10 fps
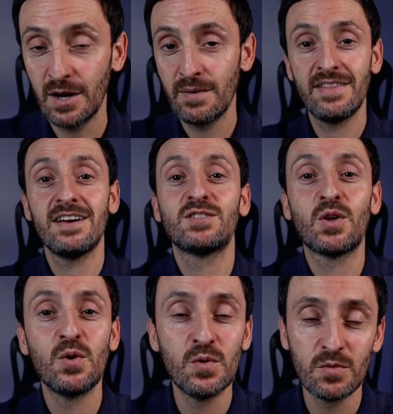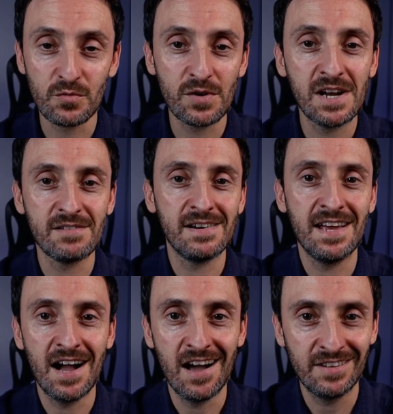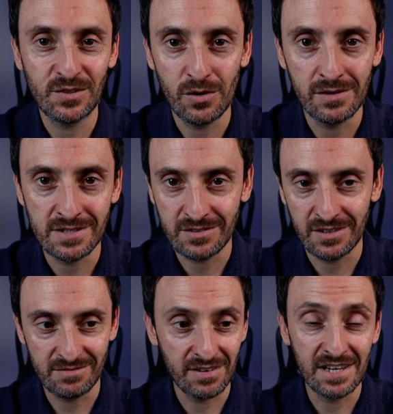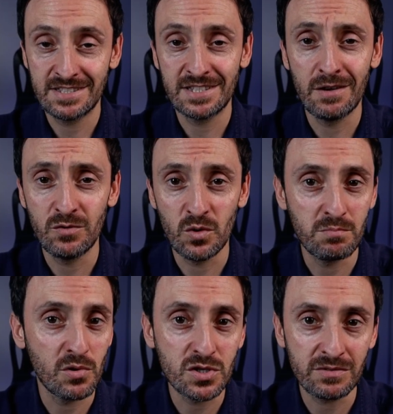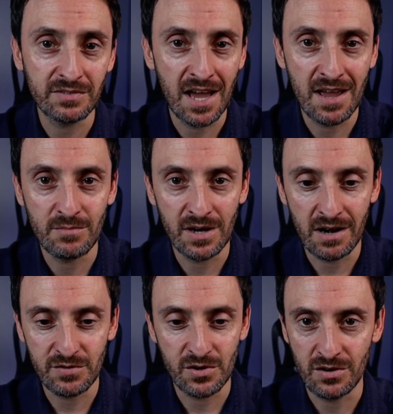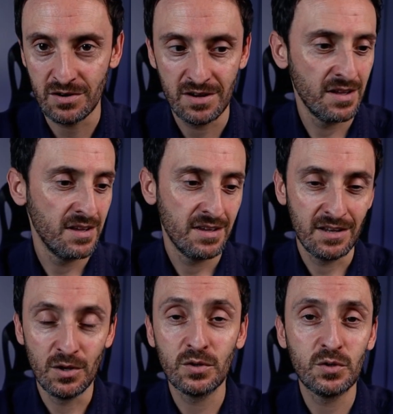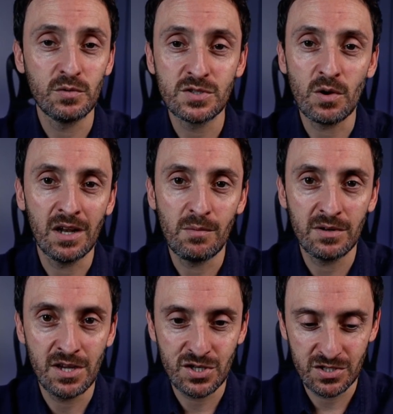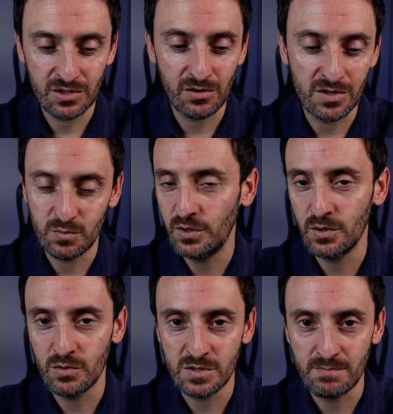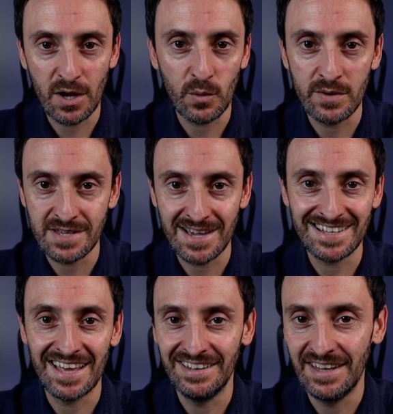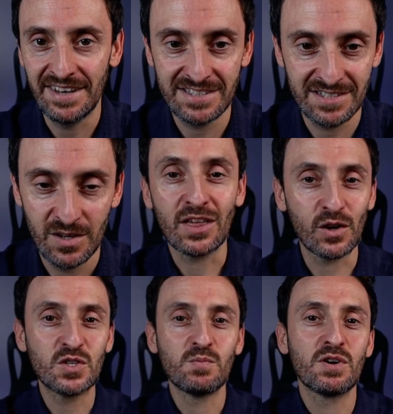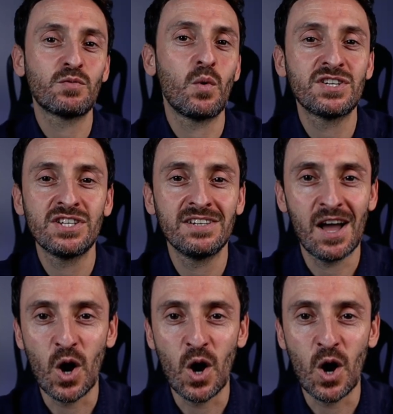Anyway, that is two really, really handy tools that's going to really save you a bunch of time whenever you're looking to install applications across Windows, Mac O S X and Linux. Thank you so much for watching.